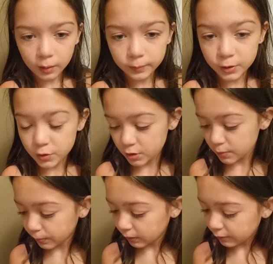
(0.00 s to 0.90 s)
I'm gonna use
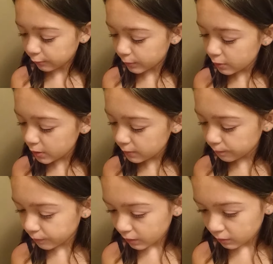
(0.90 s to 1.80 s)
this Believe Beauty.
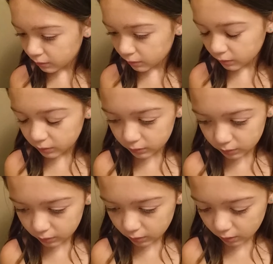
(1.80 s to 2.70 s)

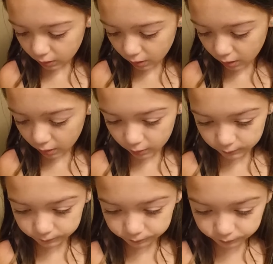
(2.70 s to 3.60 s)

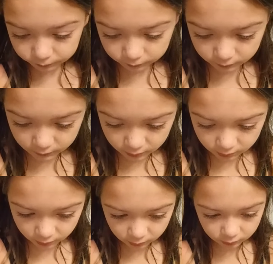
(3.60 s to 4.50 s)
Um,
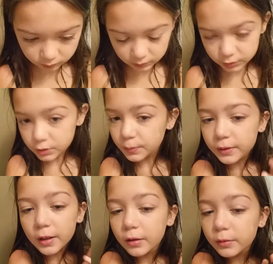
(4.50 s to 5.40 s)
so let's just
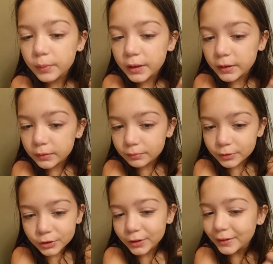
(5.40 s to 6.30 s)
put that on my
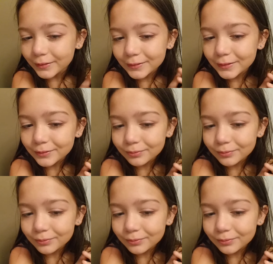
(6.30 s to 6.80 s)
cheeks.